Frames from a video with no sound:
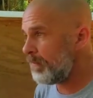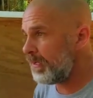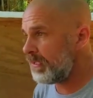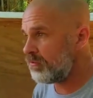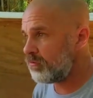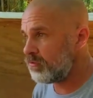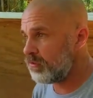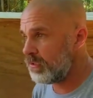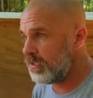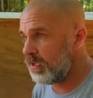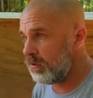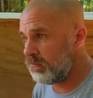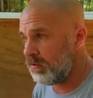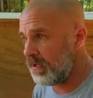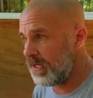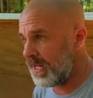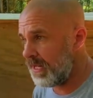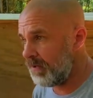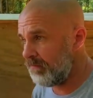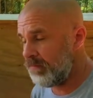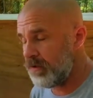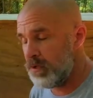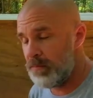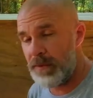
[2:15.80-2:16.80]
to make sure it don't run
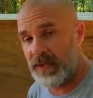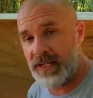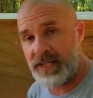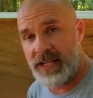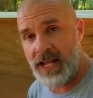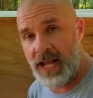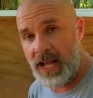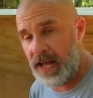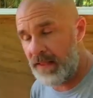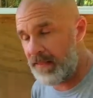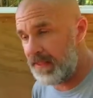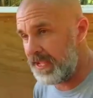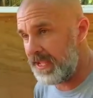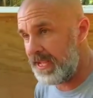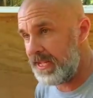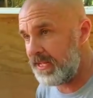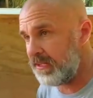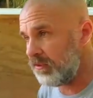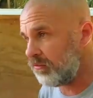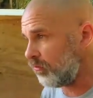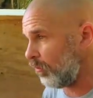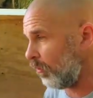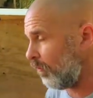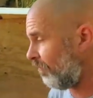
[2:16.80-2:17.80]
out of food, but God, they eat
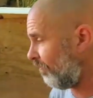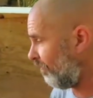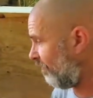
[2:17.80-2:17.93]
it so